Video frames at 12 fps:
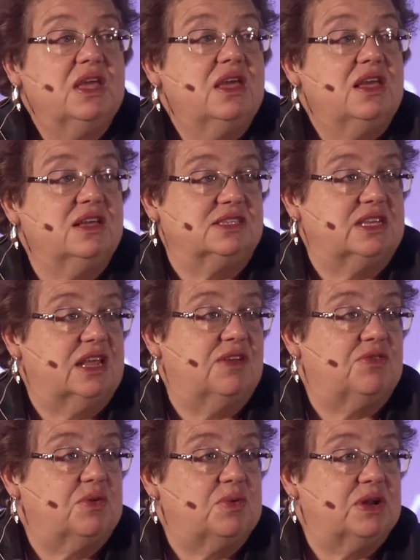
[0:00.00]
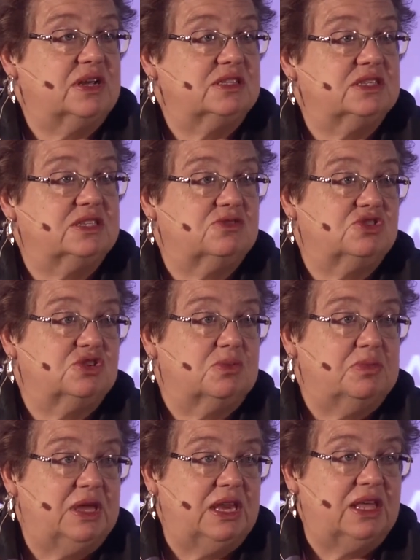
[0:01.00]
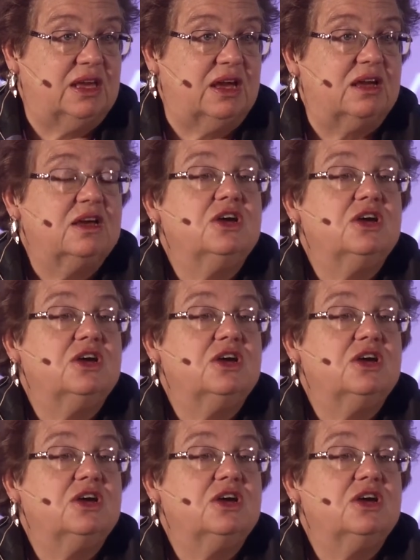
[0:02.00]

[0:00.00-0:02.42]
Is it everyone on social media?